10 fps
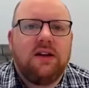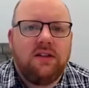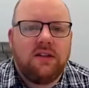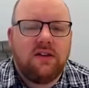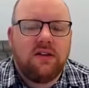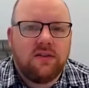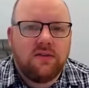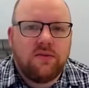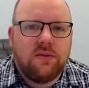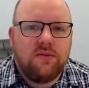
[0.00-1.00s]
then you
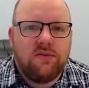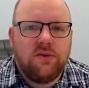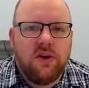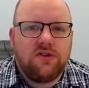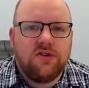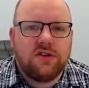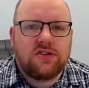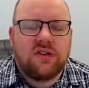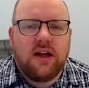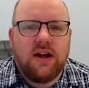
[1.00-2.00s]
can
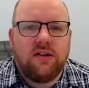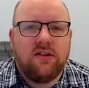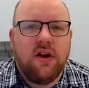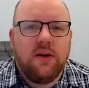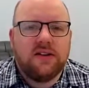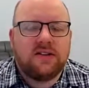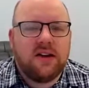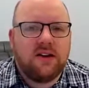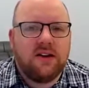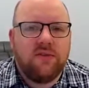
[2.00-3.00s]
adjust that, knowing
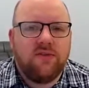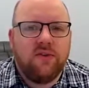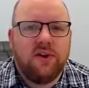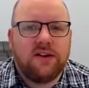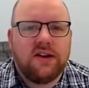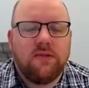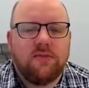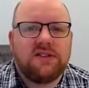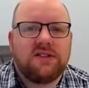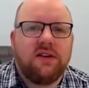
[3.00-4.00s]
exactly beforehand how many
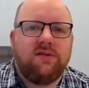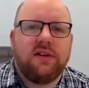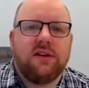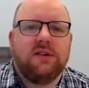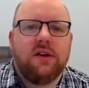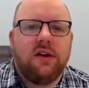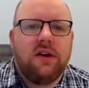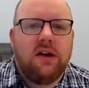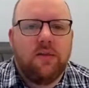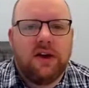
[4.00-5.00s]
staffing and
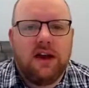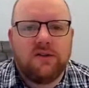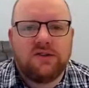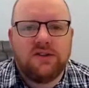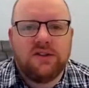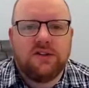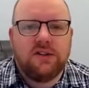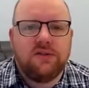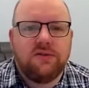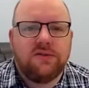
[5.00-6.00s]
how many hours you need to
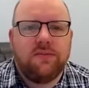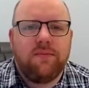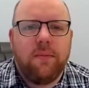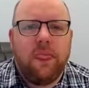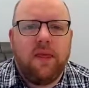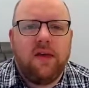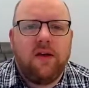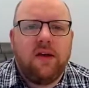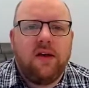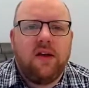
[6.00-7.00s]
use.
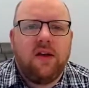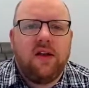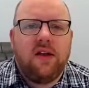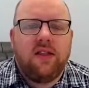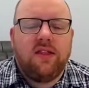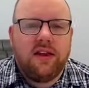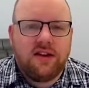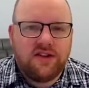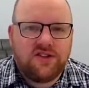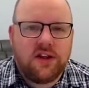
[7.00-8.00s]
Then
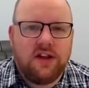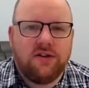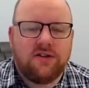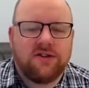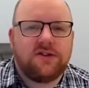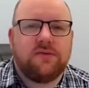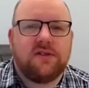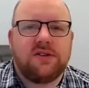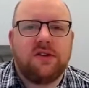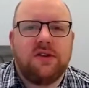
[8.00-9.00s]
educate your
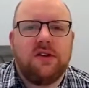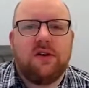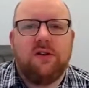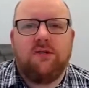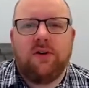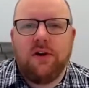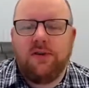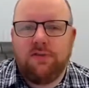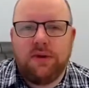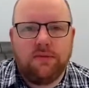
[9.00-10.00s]
customers. Follow
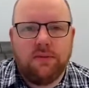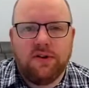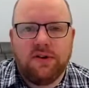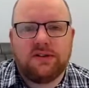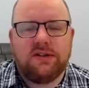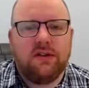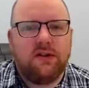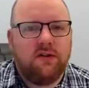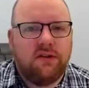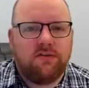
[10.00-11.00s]
the big boys.
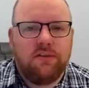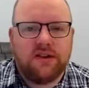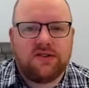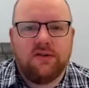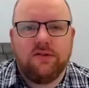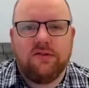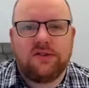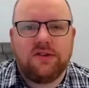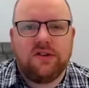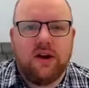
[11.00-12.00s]
If McDonald's
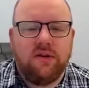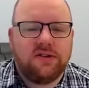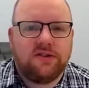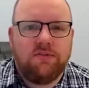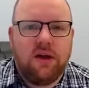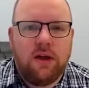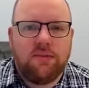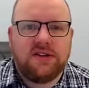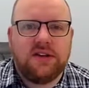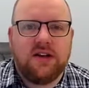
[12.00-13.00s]
and Co are happy
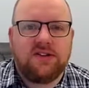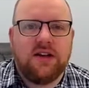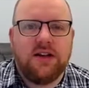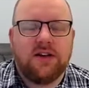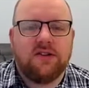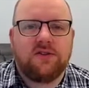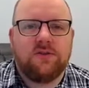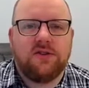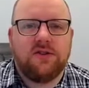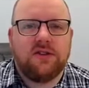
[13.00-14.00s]
to educate their
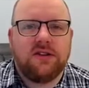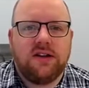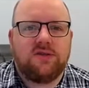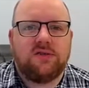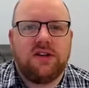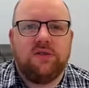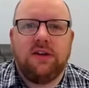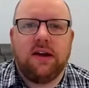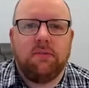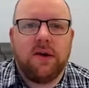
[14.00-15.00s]
customers using national TV
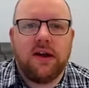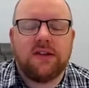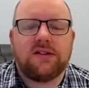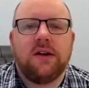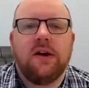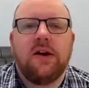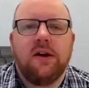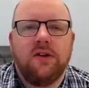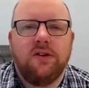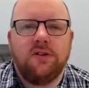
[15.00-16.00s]
campaigns,
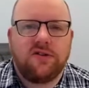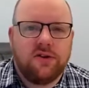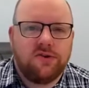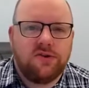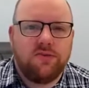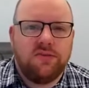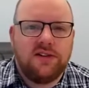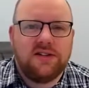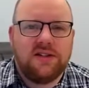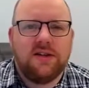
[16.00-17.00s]
use social
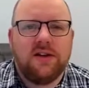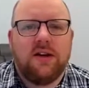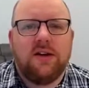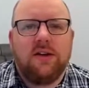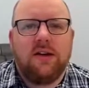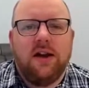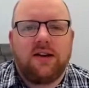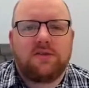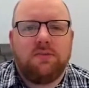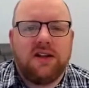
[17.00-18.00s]
media.
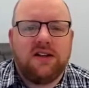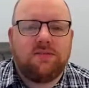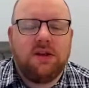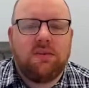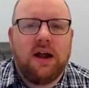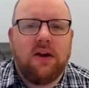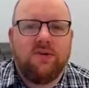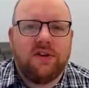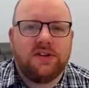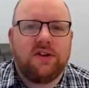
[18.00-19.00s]
Explain to people how
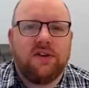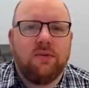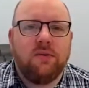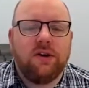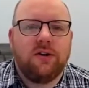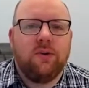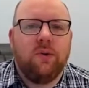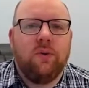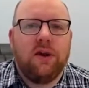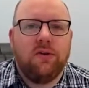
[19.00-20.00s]
things are going to work
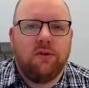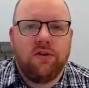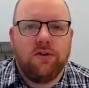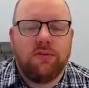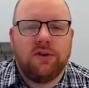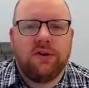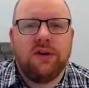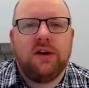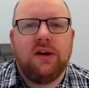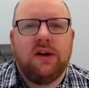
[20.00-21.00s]
when you're open.
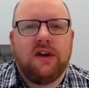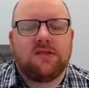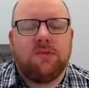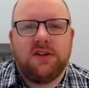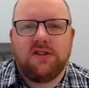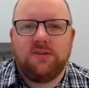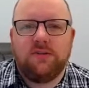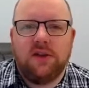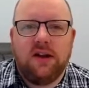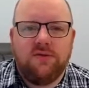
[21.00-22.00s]
Explain to them what
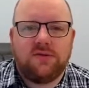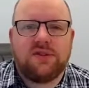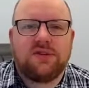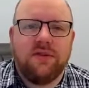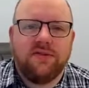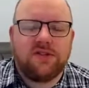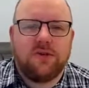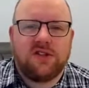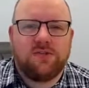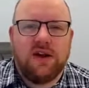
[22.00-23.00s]
levels of service to
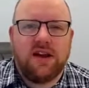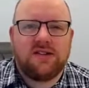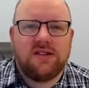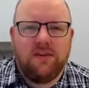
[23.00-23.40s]
expect.